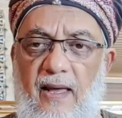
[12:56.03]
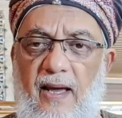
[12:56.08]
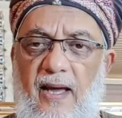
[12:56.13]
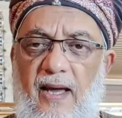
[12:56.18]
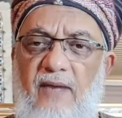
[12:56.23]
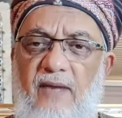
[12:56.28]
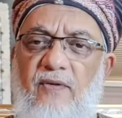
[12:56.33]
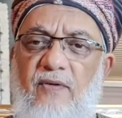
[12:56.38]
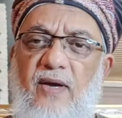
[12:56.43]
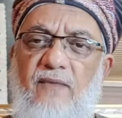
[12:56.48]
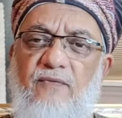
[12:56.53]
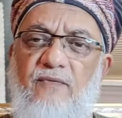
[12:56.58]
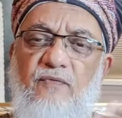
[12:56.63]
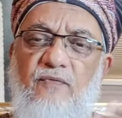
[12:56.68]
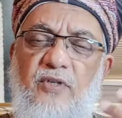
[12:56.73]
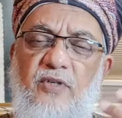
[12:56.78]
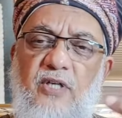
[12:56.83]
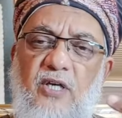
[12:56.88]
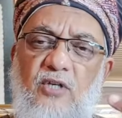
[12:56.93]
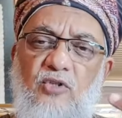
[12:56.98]
and
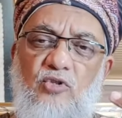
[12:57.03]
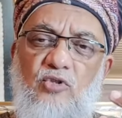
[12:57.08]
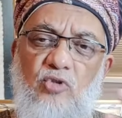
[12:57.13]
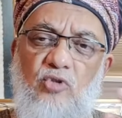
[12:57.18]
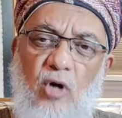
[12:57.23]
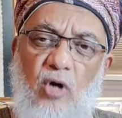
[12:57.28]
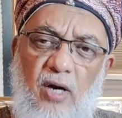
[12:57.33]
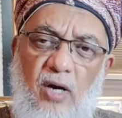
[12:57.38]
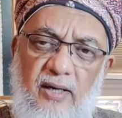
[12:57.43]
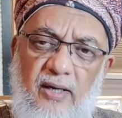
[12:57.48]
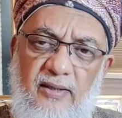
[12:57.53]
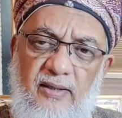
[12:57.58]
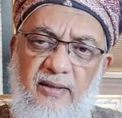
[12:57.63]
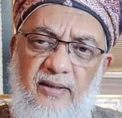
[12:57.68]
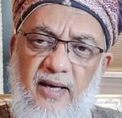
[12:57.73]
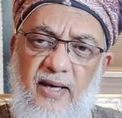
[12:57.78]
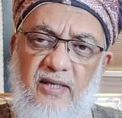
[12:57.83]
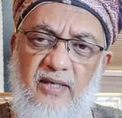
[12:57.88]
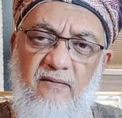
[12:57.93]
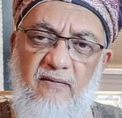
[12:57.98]
we take joy in
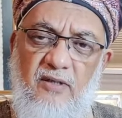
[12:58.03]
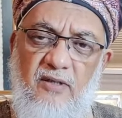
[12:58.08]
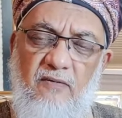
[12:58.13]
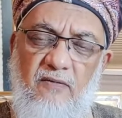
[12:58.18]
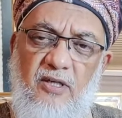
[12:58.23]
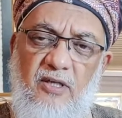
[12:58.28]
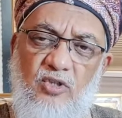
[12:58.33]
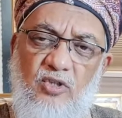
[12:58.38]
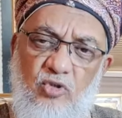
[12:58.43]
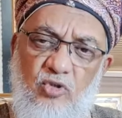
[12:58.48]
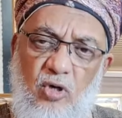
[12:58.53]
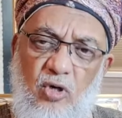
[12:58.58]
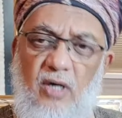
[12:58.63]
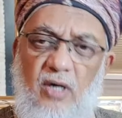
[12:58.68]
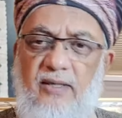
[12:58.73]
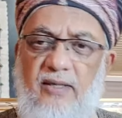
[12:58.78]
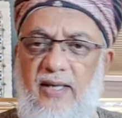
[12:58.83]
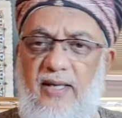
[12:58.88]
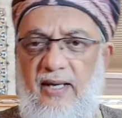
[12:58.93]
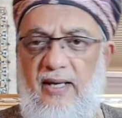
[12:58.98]
the activity, we
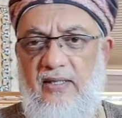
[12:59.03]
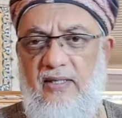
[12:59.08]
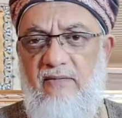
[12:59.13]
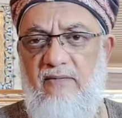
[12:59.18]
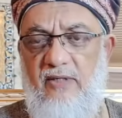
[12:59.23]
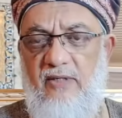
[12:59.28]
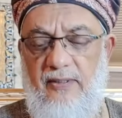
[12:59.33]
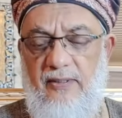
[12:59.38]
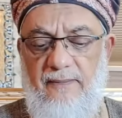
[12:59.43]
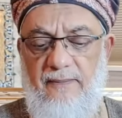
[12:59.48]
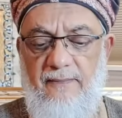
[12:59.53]
enjoy that activity.